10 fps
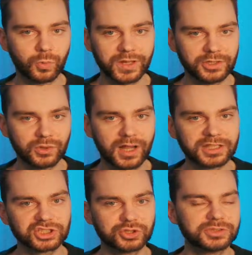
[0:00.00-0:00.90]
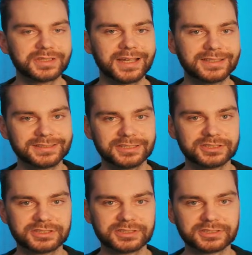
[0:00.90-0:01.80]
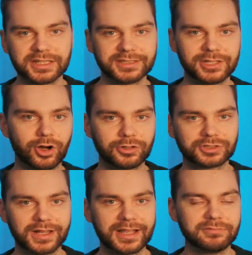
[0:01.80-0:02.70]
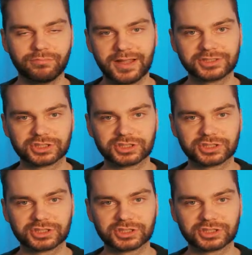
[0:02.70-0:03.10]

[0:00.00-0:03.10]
when you are shooting at a distance, the auto aim might